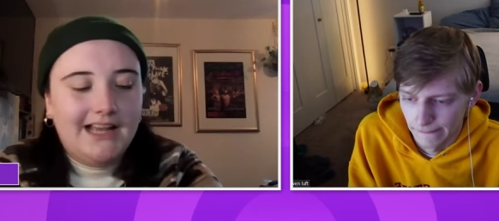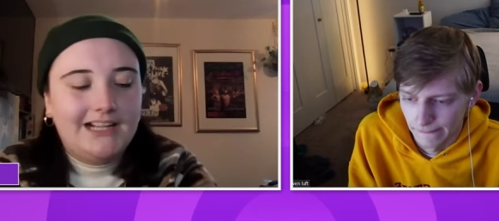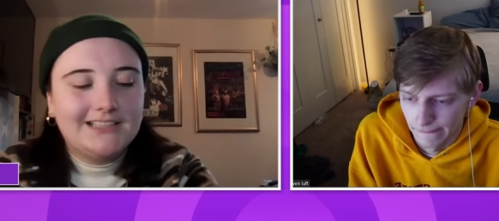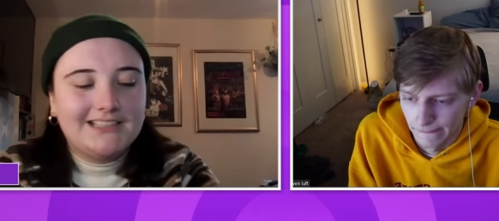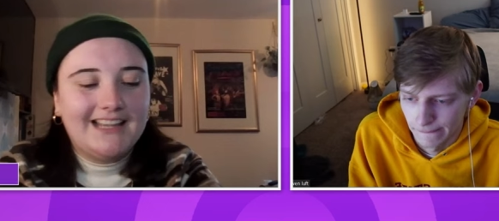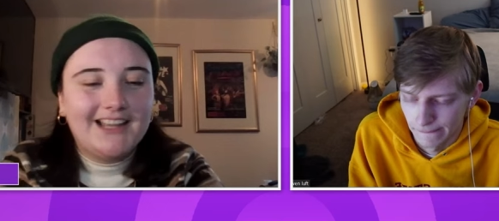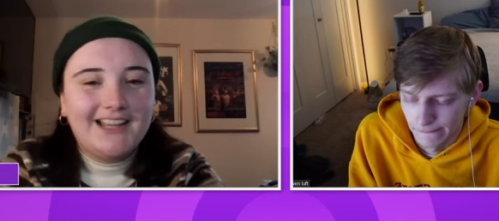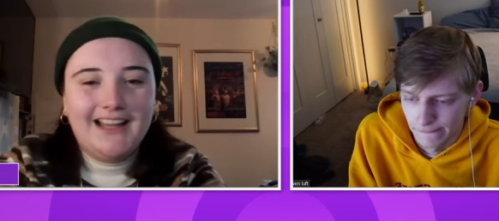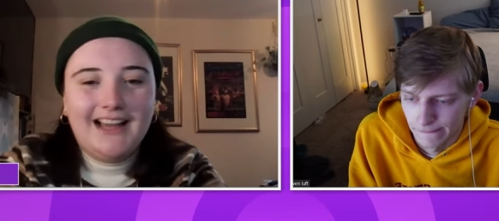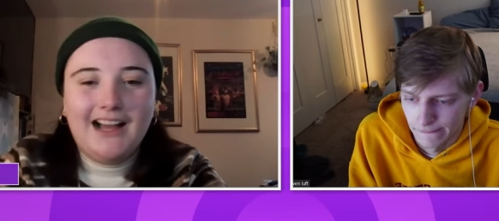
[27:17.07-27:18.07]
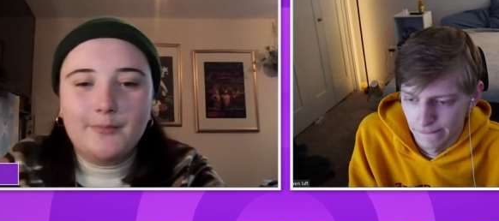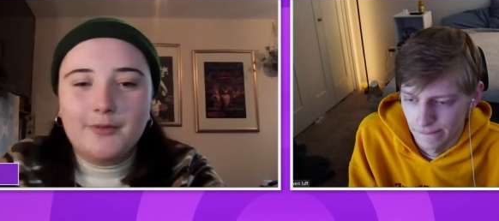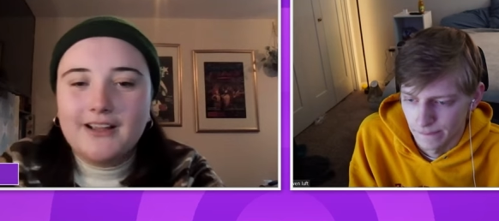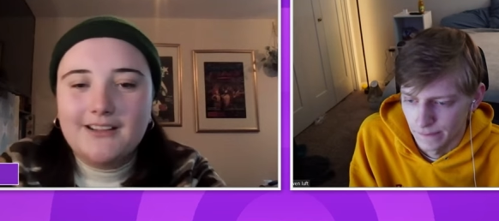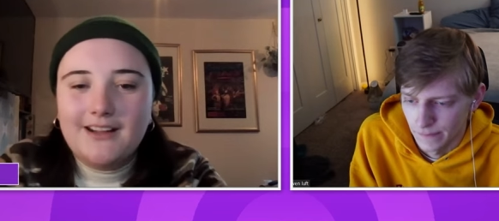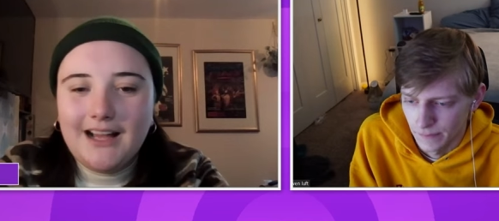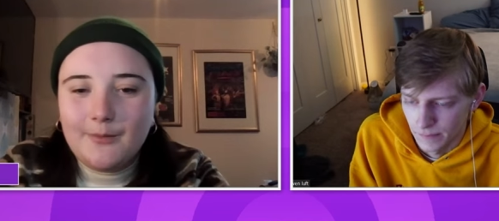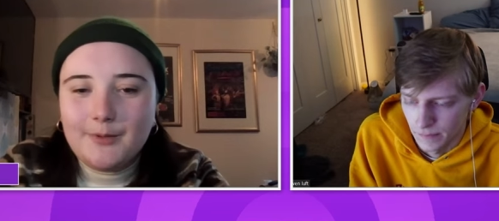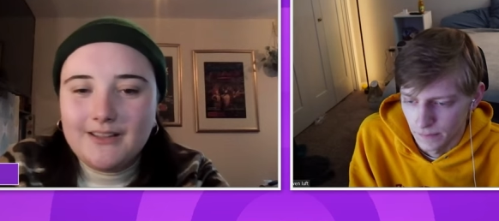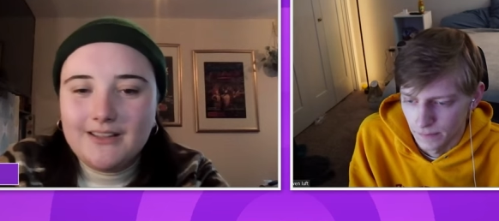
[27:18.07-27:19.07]
Speaker 1: and I was like, I bring a
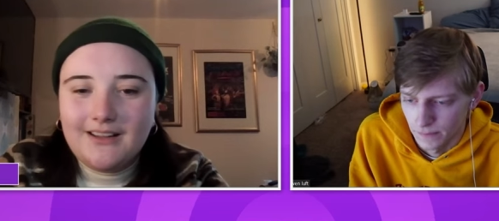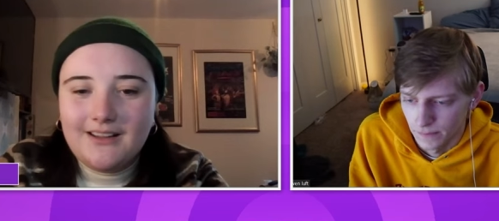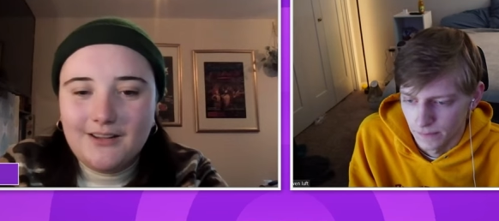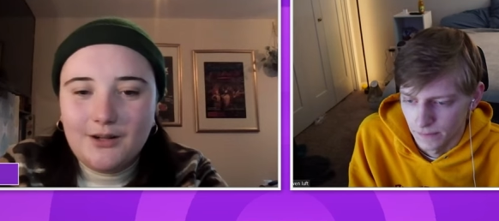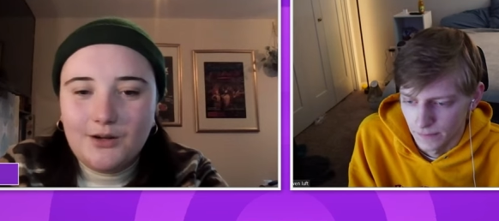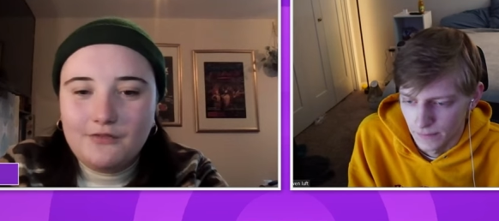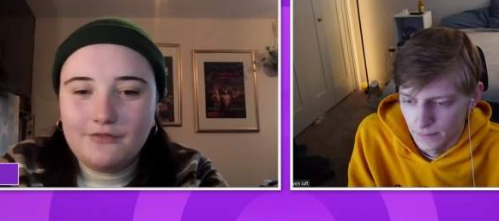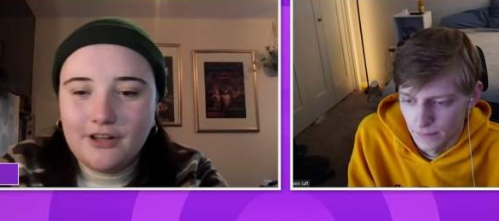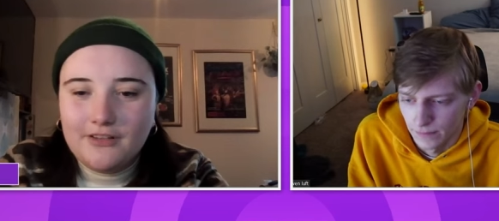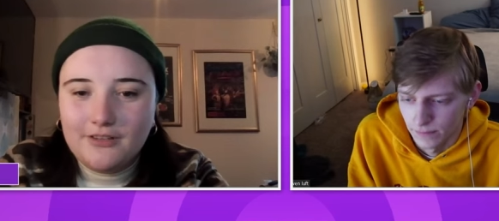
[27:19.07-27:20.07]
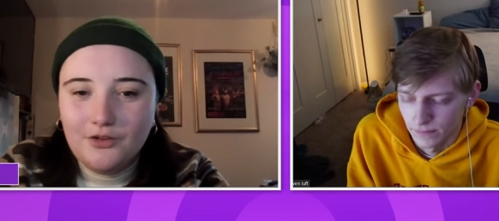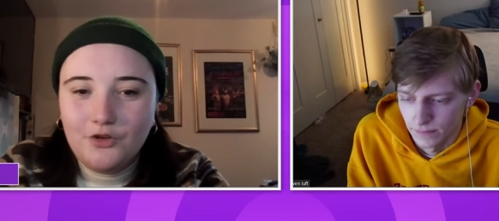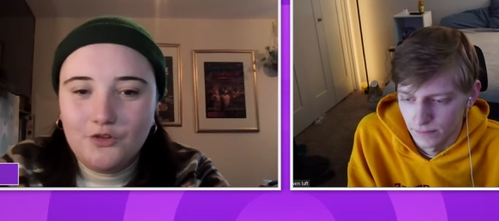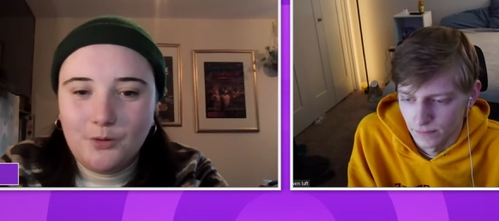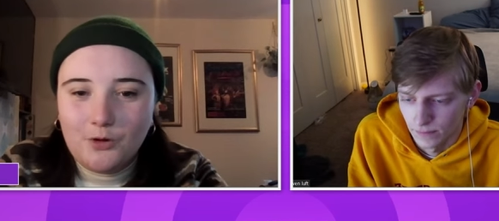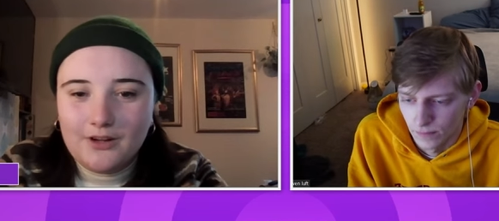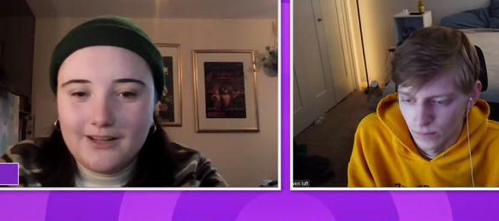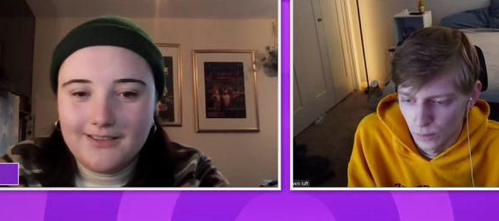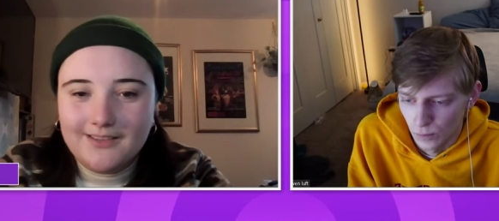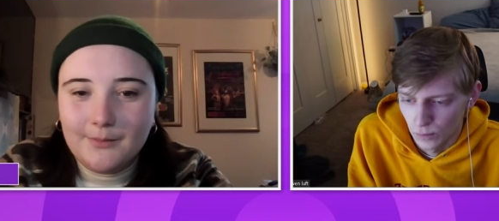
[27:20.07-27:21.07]
I bring a, a, a fun good
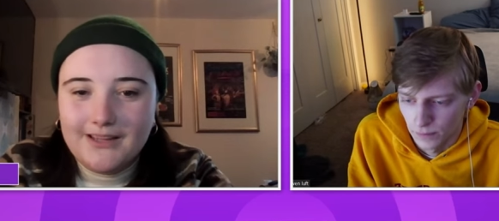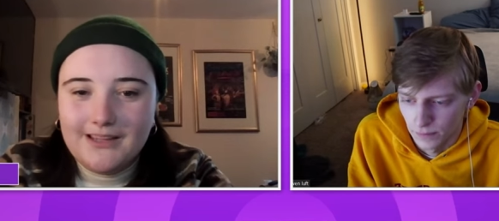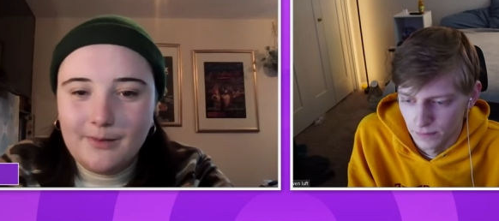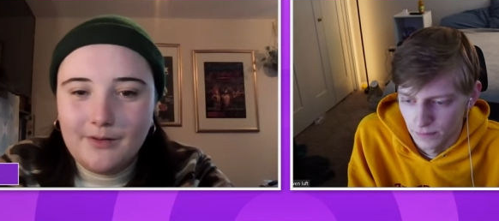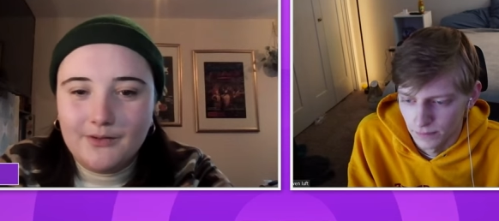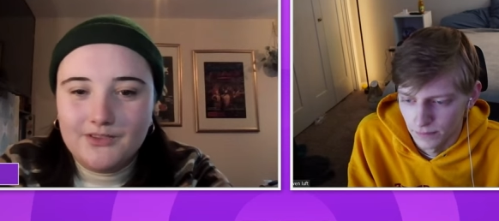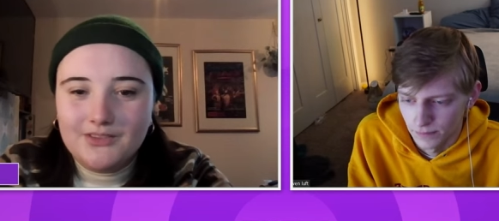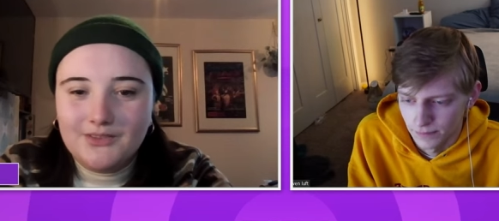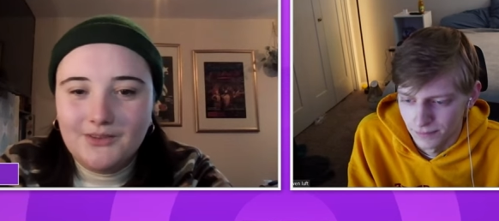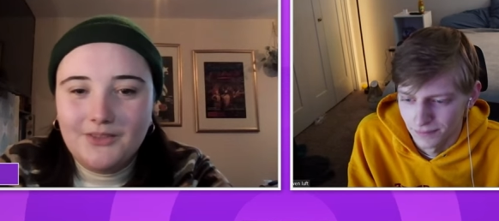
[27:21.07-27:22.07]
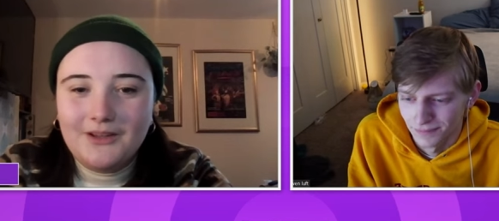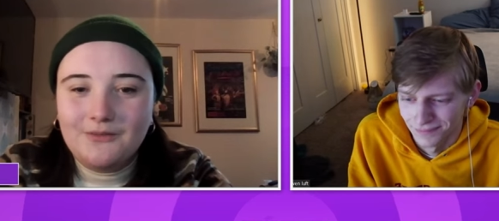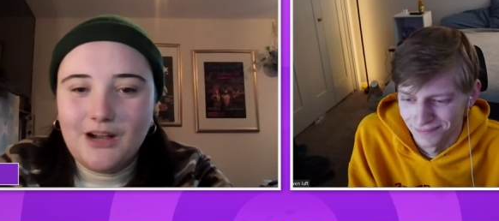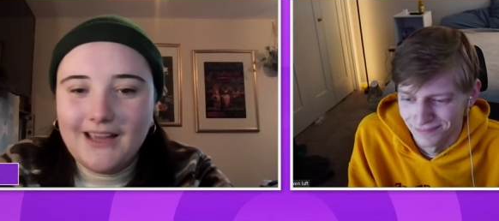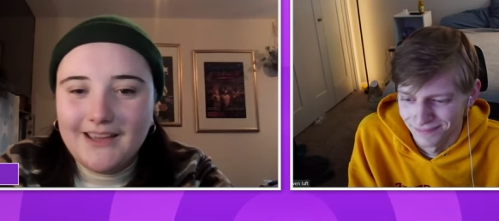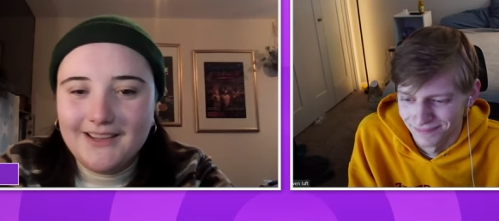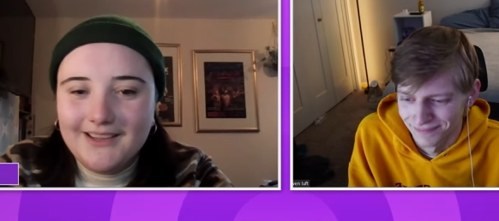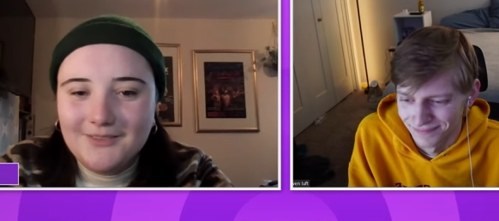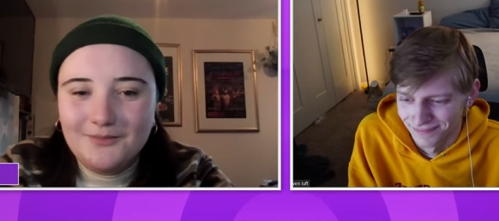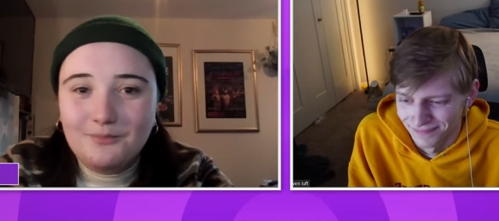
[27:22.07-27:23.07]
morning to my emails that
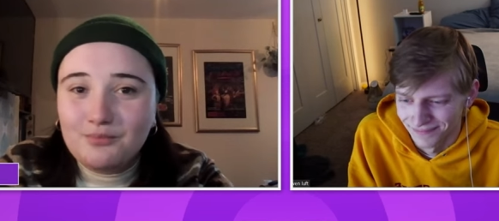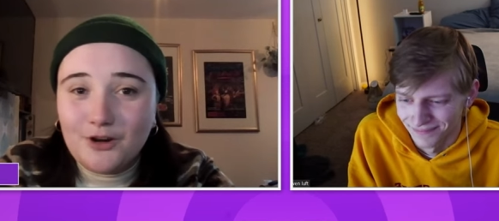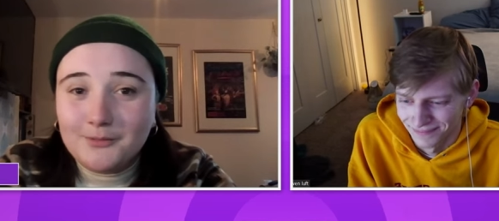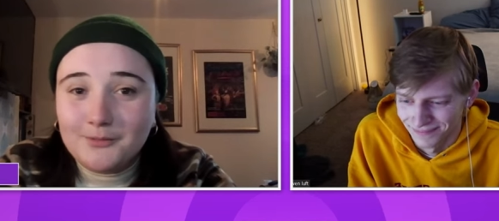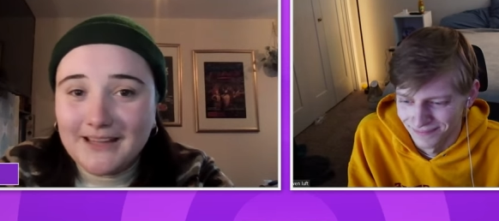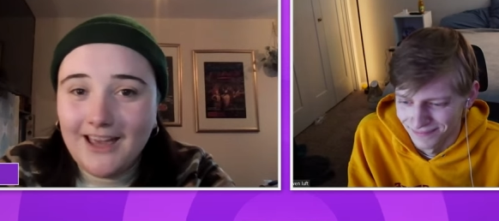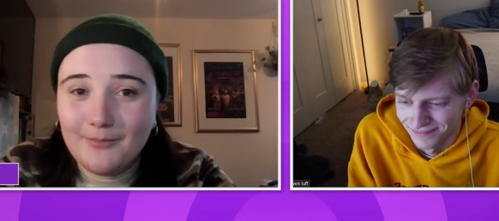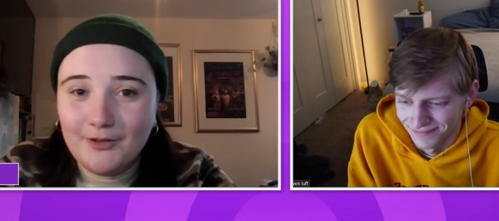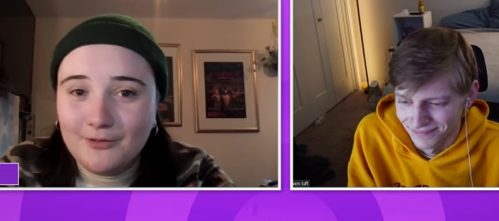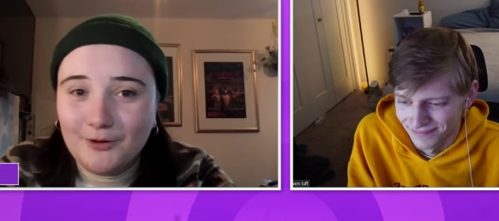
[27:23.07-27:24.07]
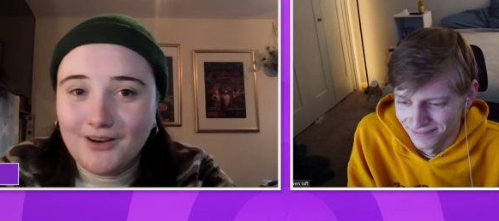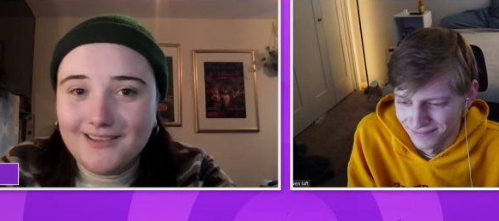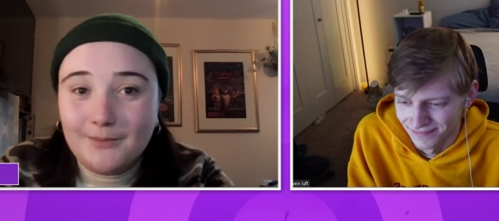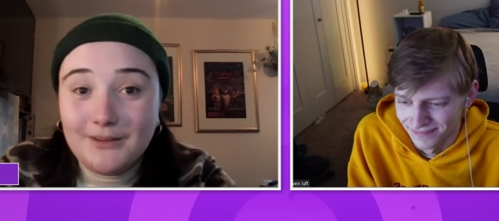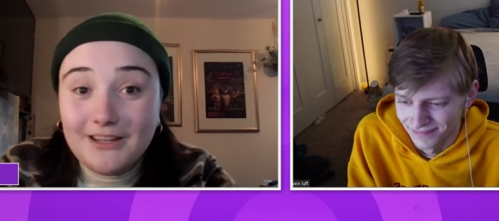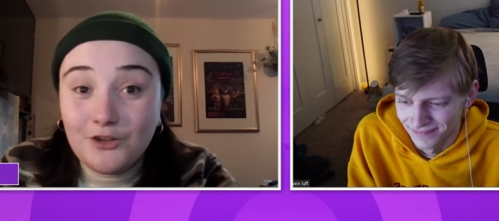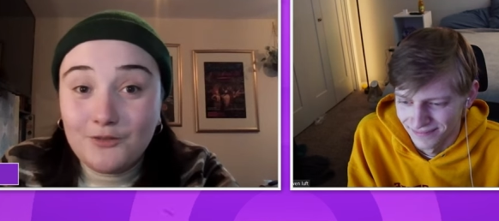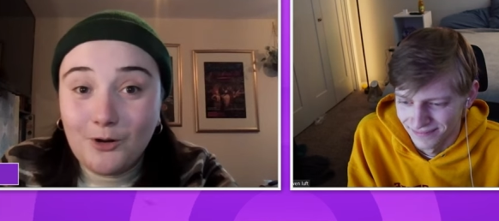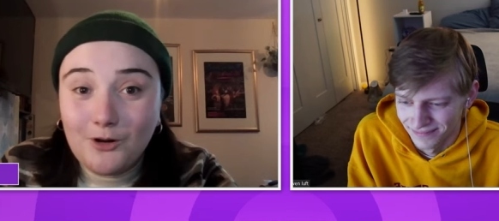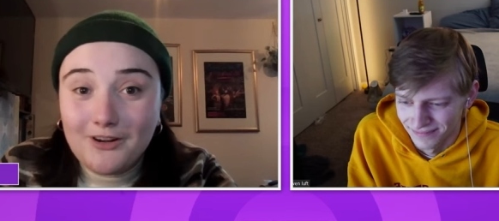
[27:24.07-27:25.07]
Riot probably hate me for because I'll be like,
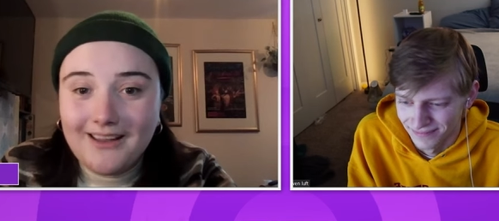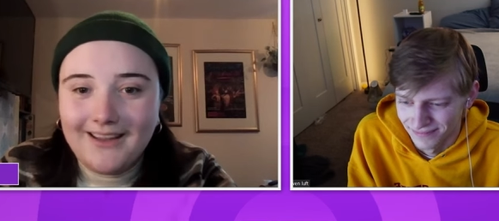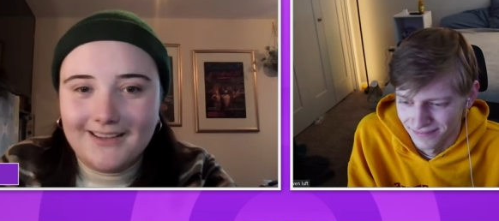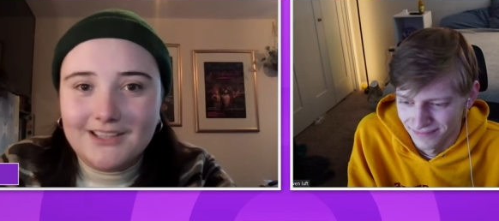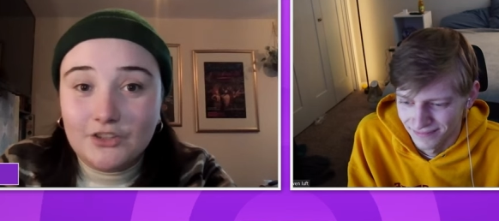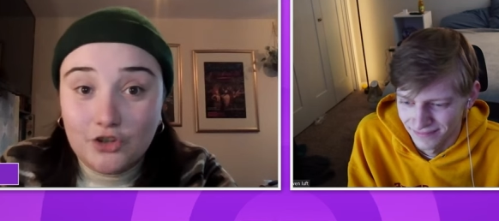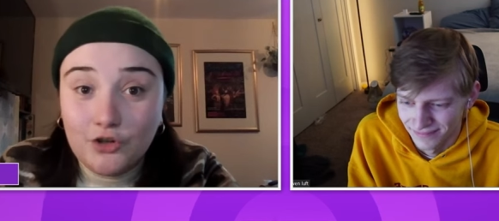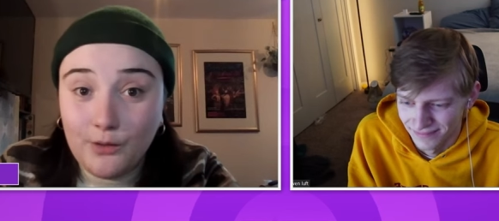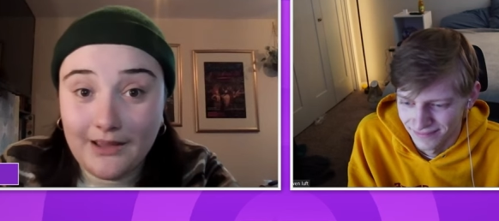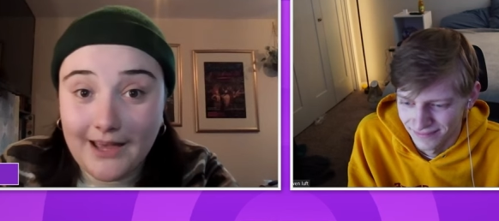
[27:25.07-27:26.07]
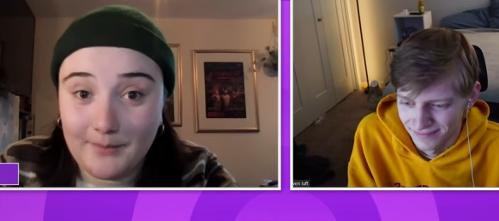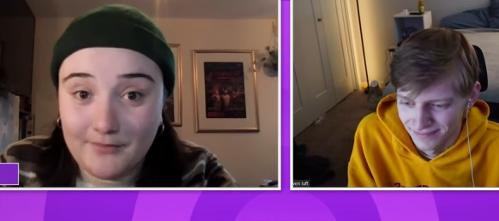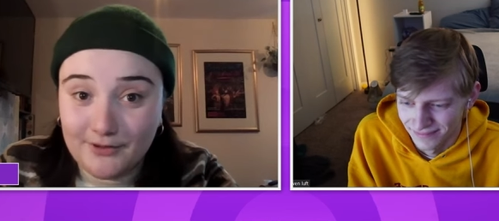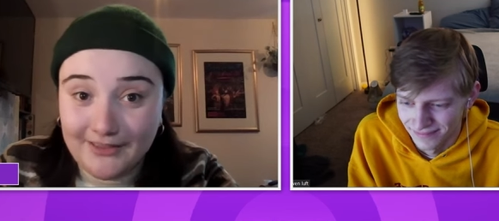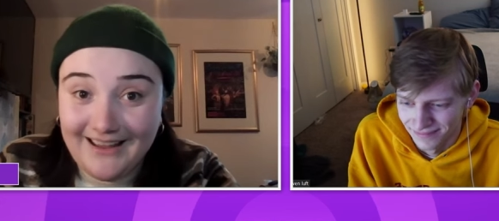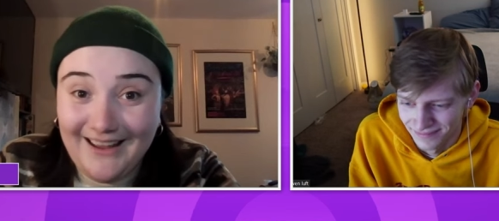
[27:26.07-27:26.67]
good morning, and it's like two a.m. for